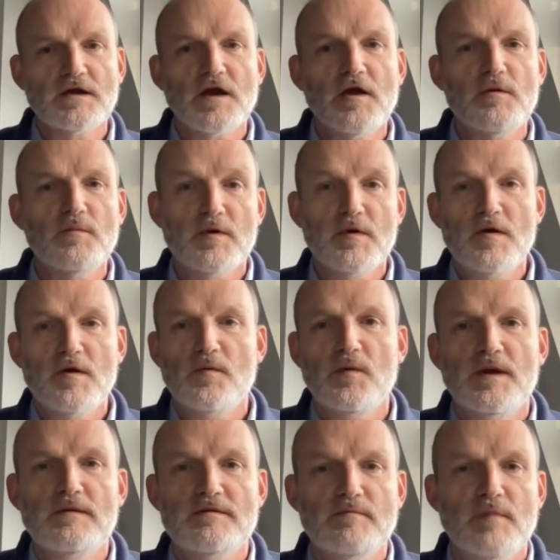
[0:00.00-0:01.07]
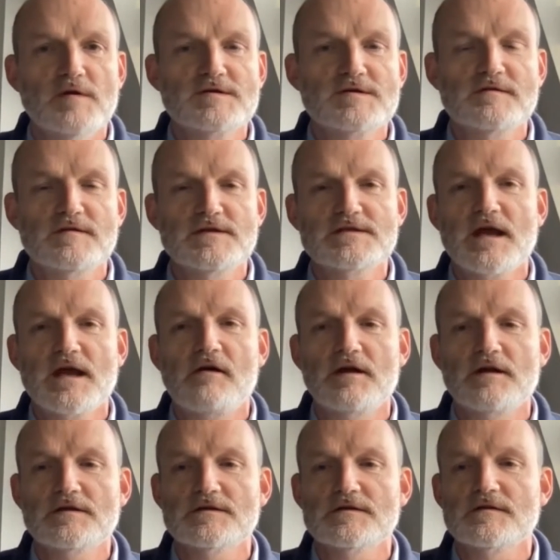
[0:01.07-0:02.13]
cope with most of these
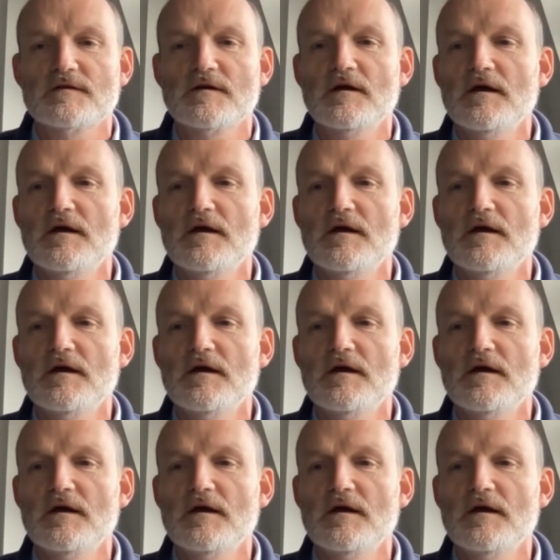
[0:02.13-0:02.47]
characters.